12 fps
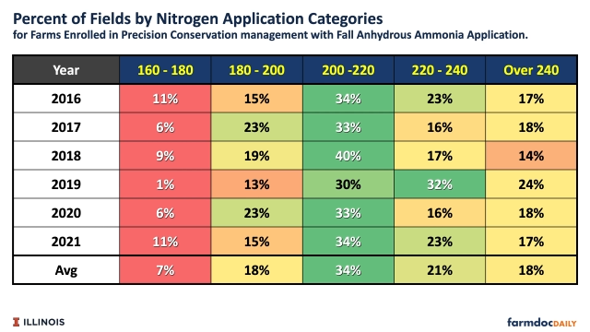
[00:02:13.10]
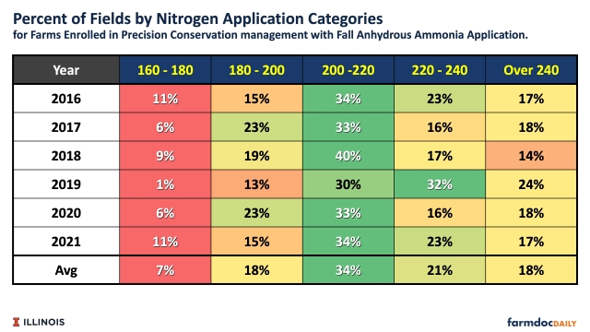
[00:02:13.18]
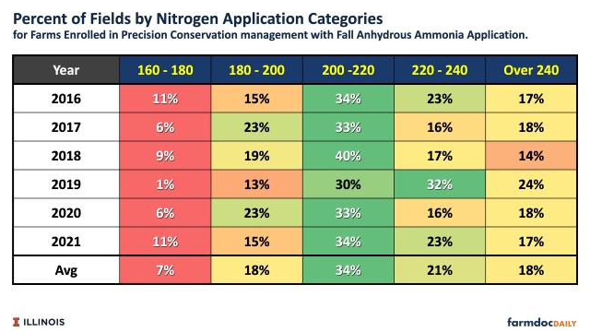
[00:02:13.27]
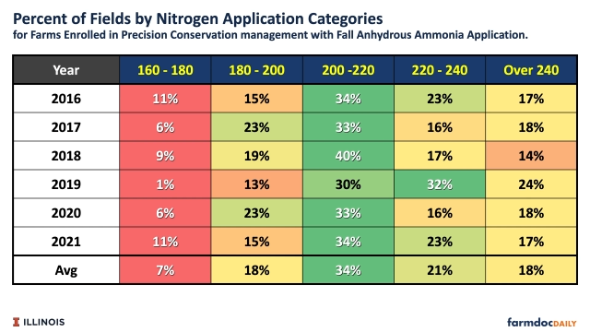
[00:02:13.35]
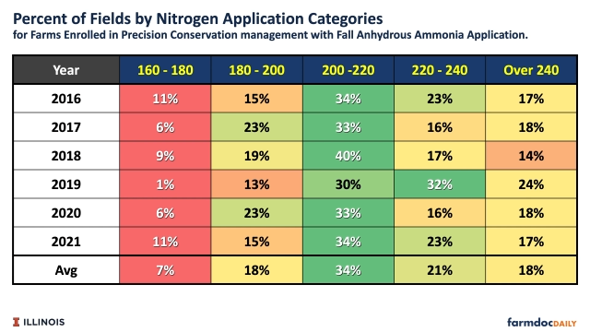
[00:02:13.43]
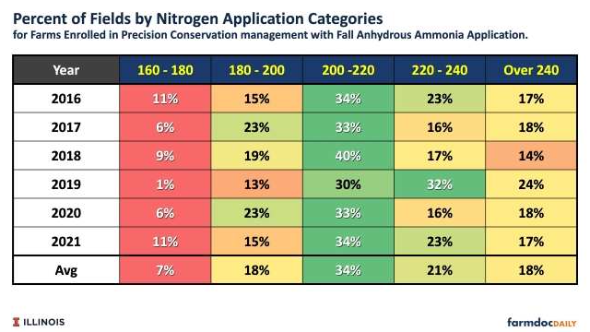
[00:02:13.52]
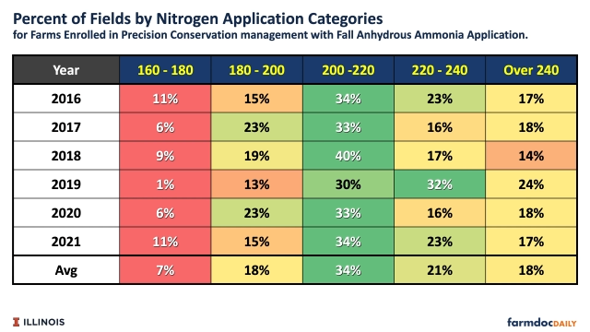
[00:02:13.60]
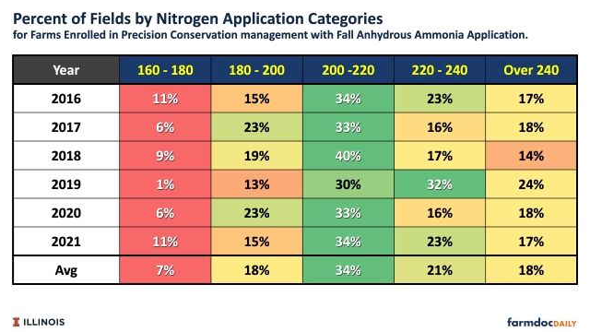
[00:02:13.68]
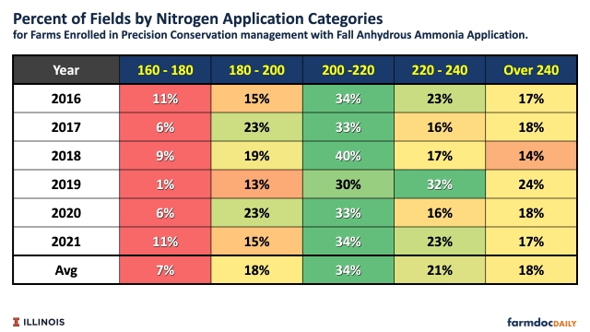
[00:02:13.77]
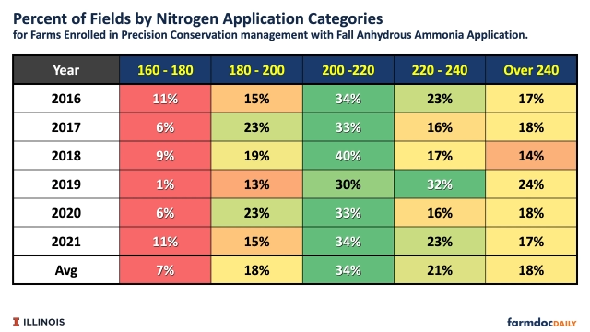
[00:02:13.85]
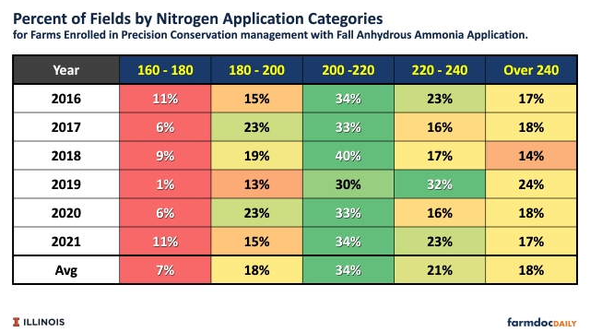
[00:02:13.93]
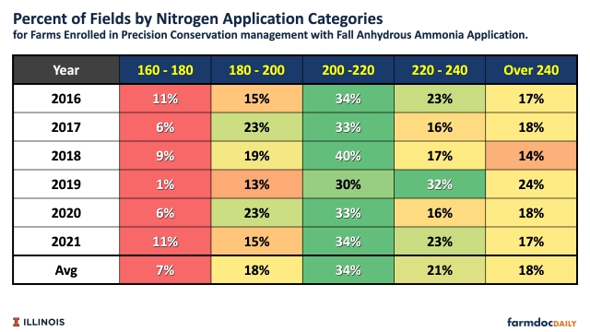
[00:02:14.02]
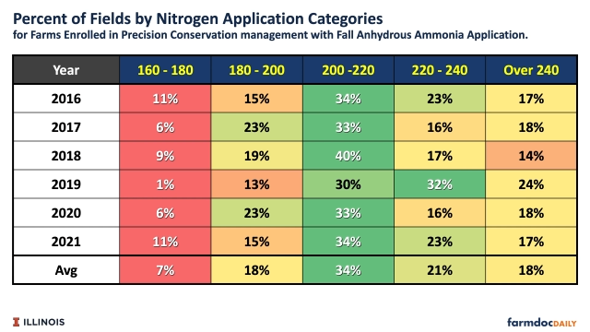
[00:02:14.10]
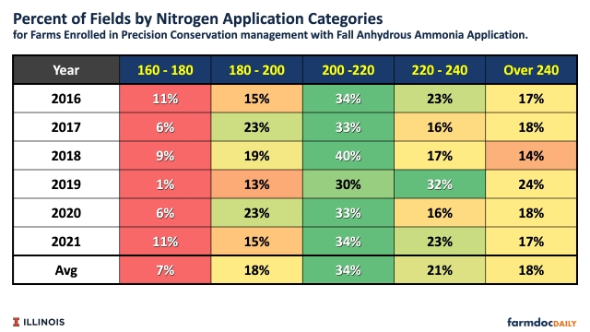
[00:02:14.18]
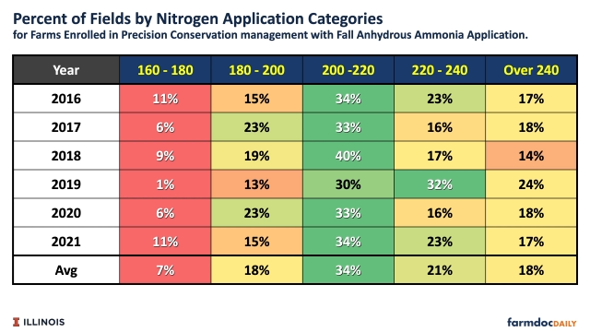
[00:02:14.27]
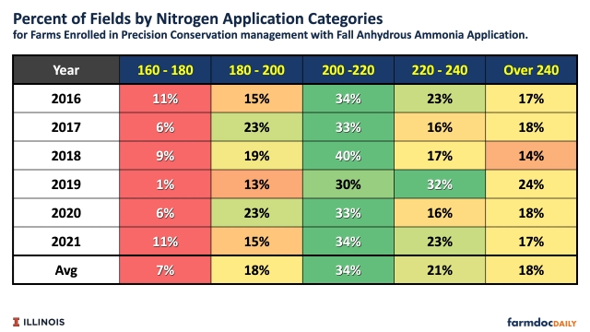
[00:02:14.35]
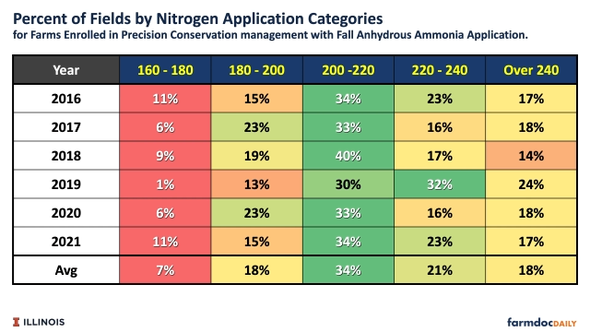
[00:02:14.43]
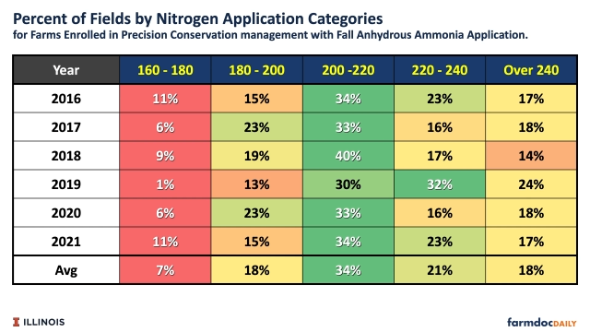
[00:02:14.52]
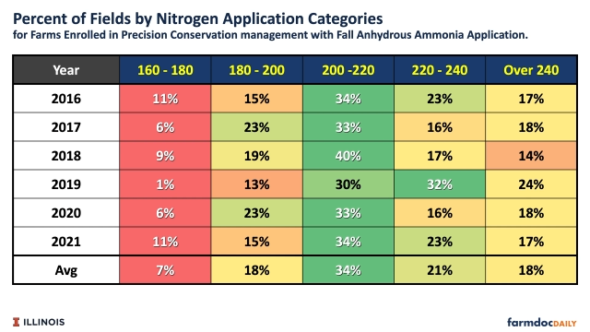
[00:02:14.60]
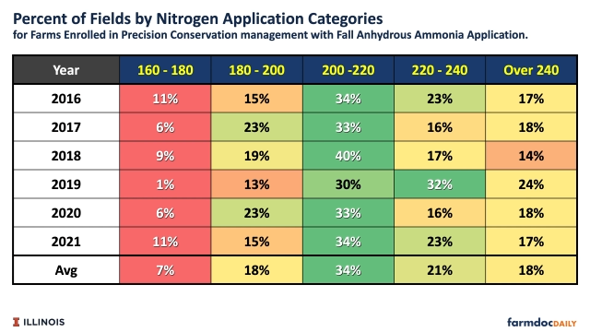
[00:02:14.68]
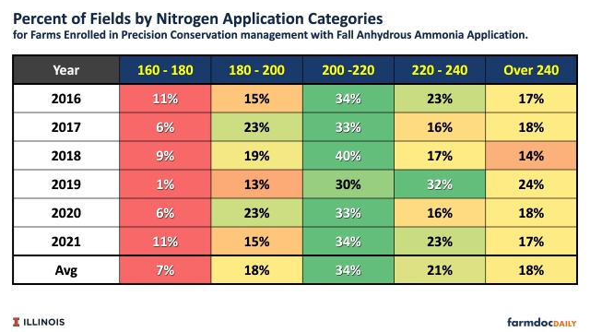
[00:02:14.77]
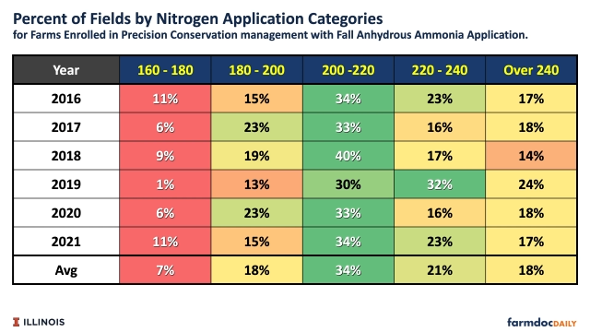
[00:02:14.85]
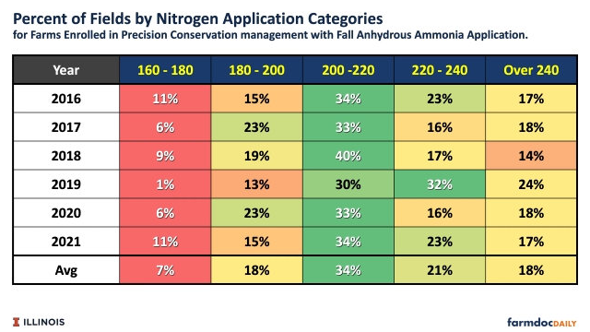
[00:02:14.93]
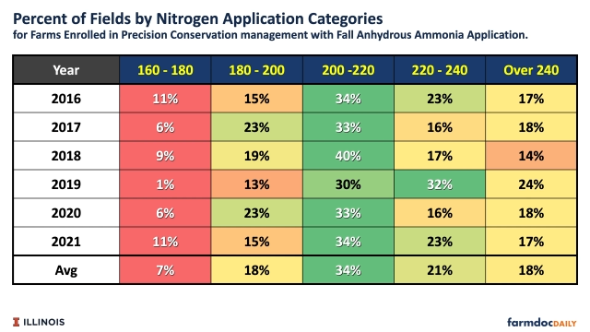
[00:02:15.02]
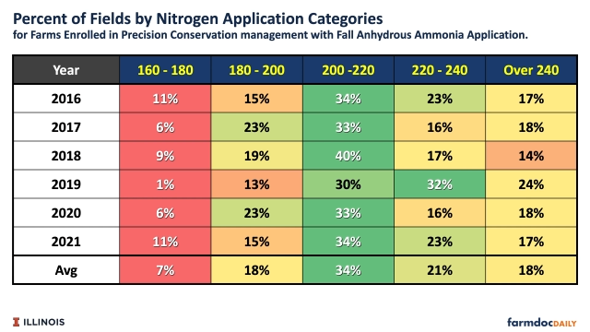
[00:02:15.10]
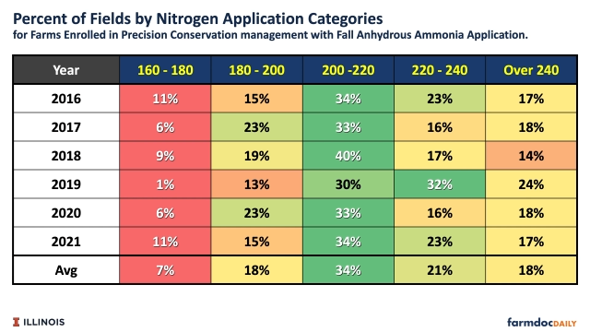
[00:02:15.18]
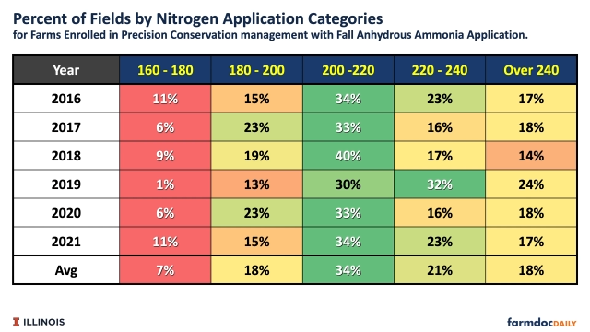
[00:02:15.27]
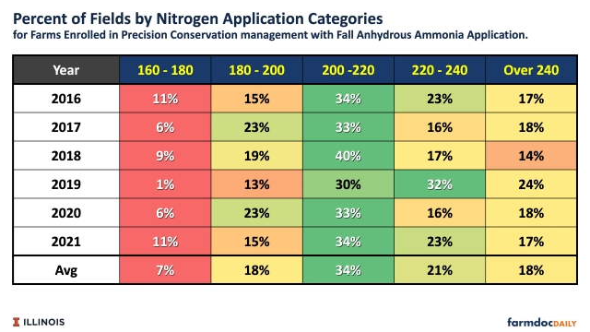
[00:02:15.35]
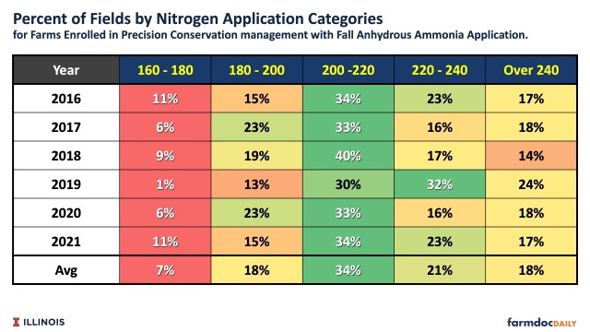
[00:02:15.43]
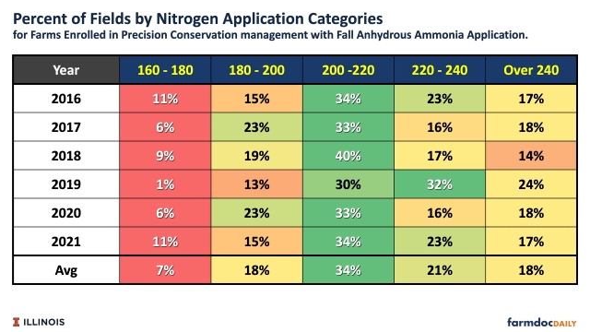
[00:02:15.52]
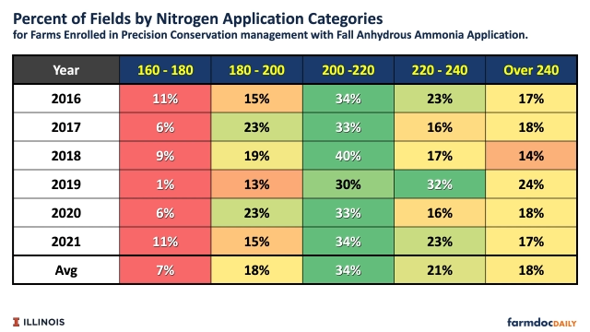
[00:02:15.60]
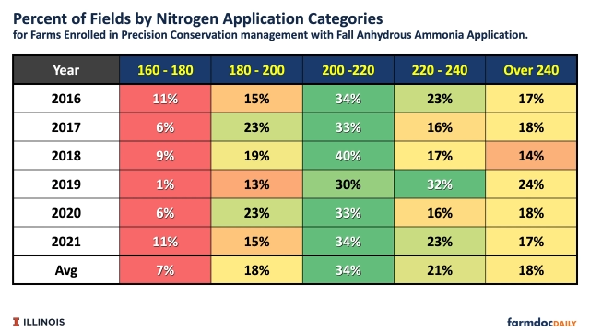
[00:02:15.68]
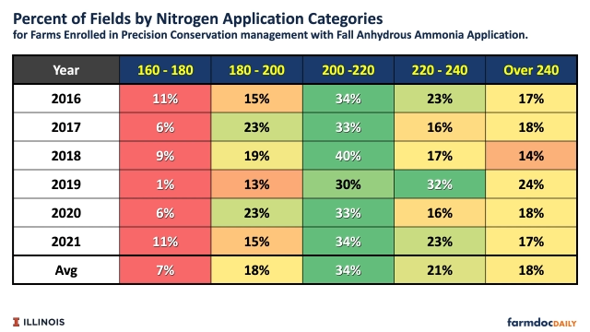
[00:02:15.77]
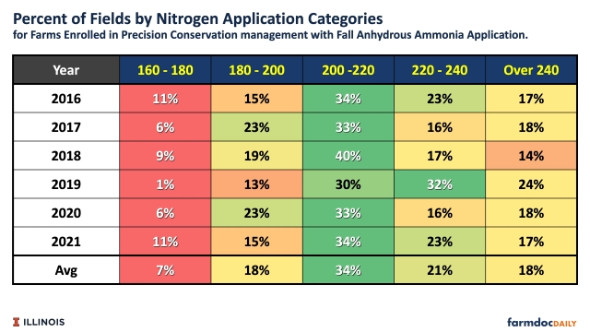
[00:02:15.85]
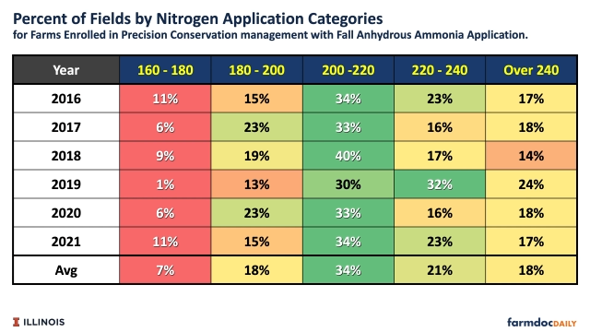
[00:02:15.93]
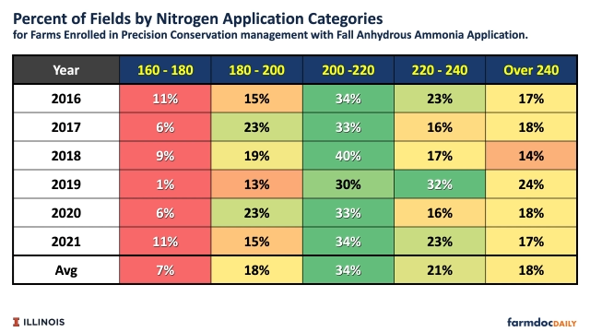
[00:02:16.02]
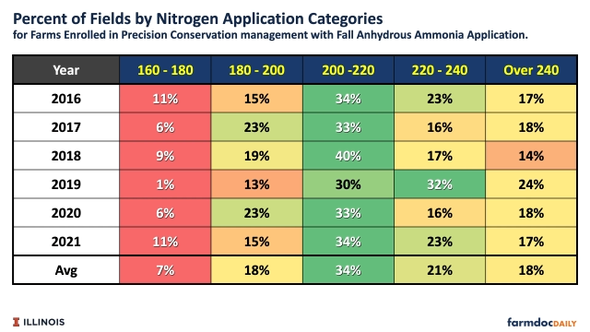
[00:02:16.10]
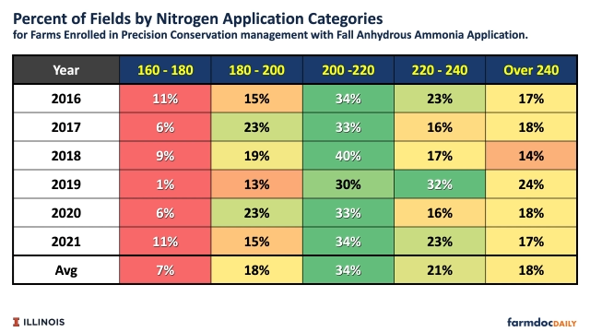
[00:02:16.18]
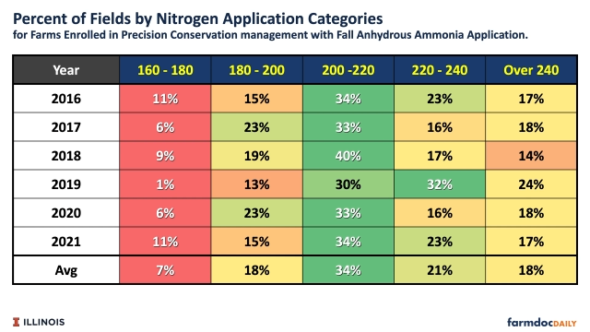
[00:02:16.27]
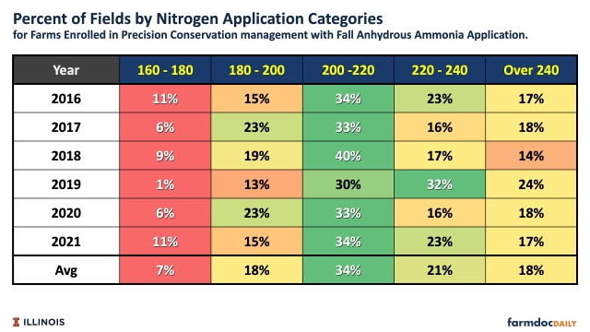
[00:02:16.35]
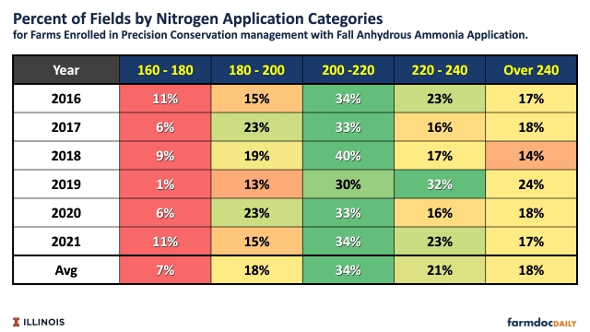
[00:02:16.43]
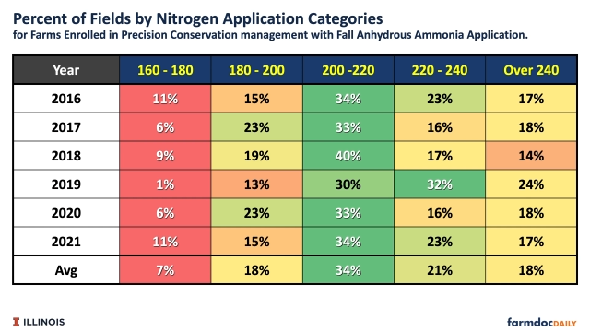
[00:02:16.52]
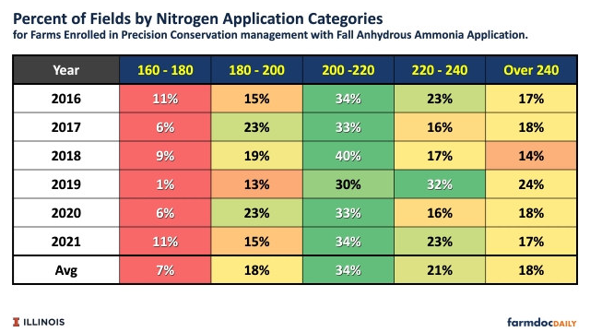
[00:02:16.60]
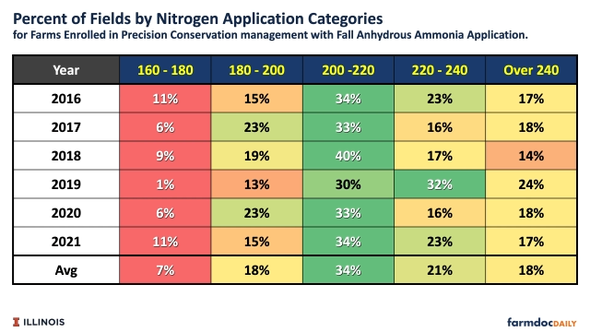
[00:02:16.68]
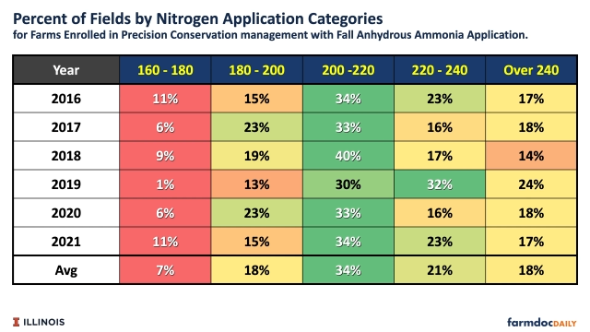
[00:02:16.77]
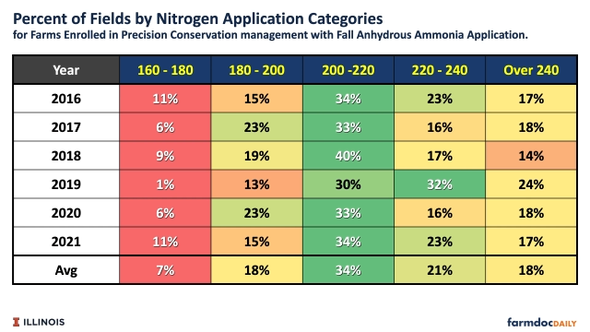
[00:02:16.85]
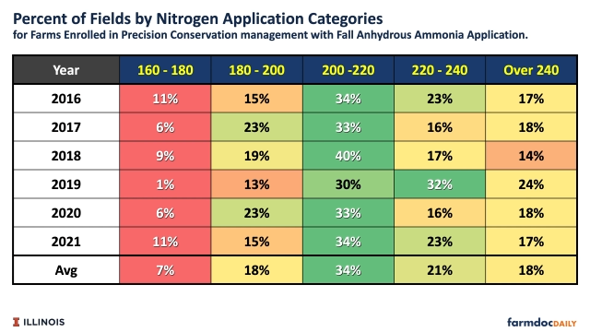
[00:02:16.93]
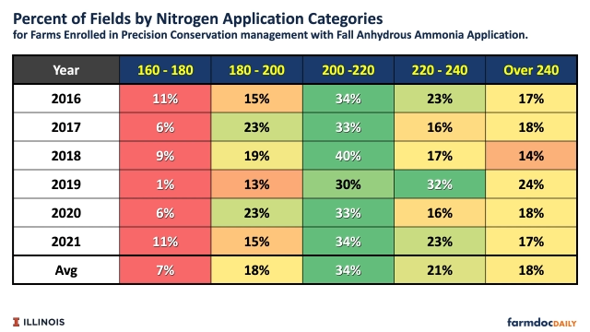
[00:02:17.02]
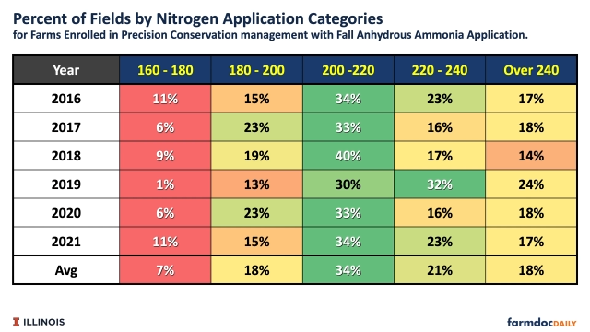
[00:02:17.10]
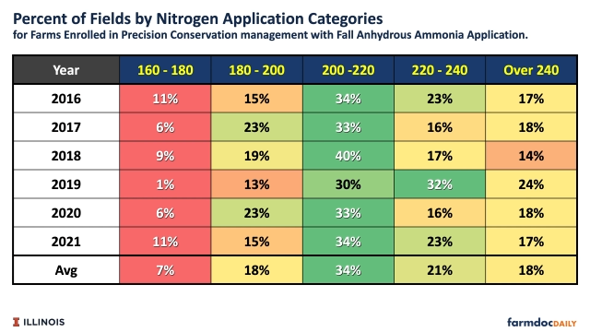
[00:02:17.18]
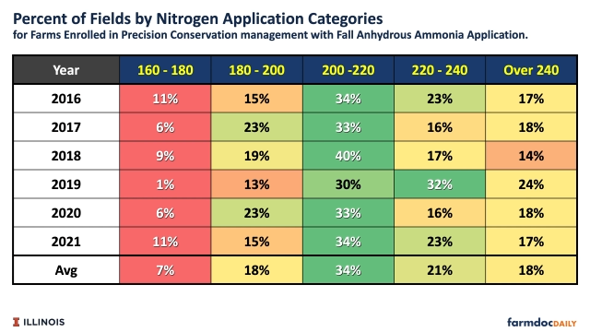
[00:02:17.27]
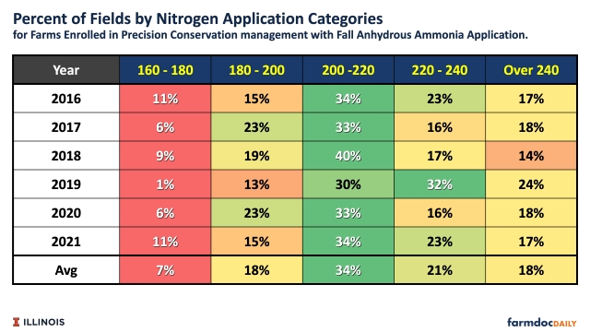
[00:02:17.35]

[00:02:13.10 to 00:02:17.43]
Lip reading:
(no speaker visible)